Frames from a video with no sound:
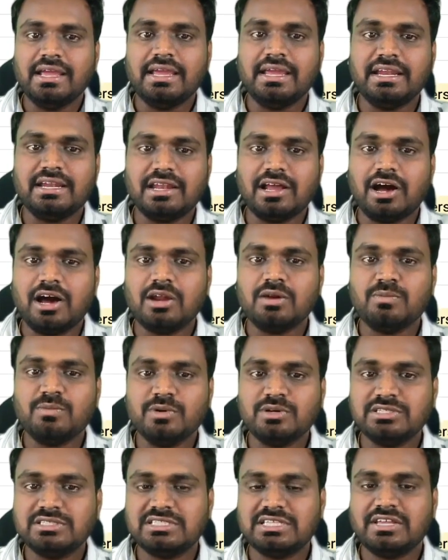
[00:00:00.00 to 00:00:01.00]
it
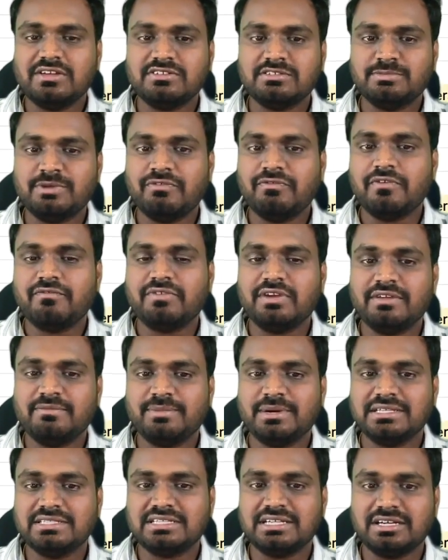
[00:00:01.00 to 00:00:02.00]
almost saves me
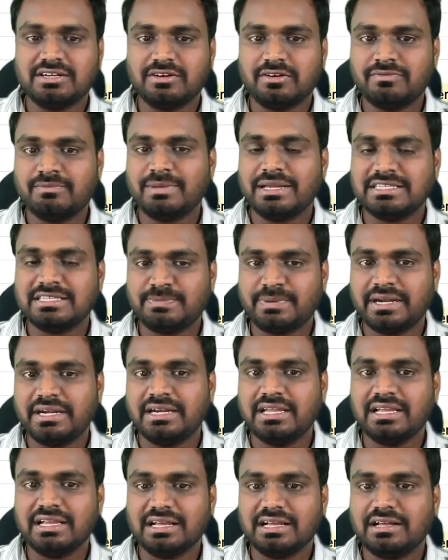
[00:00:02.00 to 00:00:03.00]
50% of my
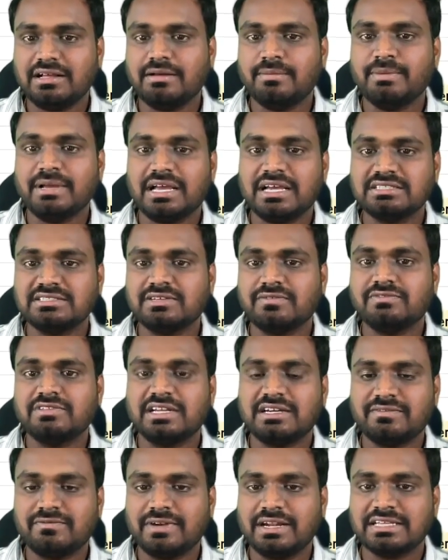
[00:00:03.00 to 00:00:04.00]
spending because of
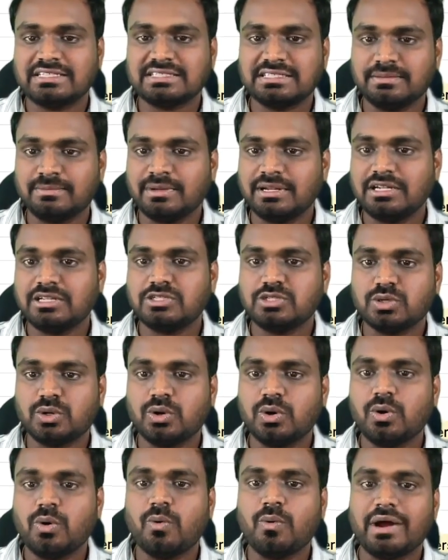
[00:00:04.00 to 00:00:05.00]
that flexible
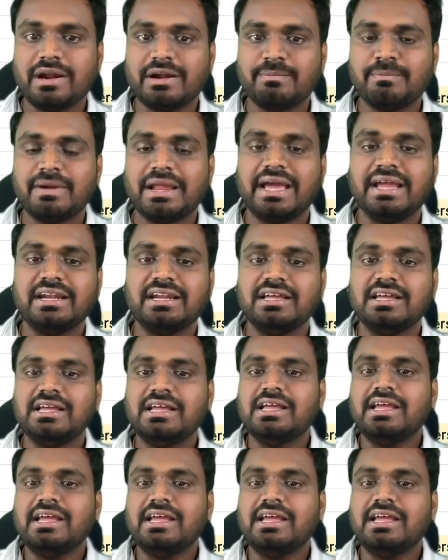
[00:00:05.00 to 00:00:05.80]
Zoho One plan.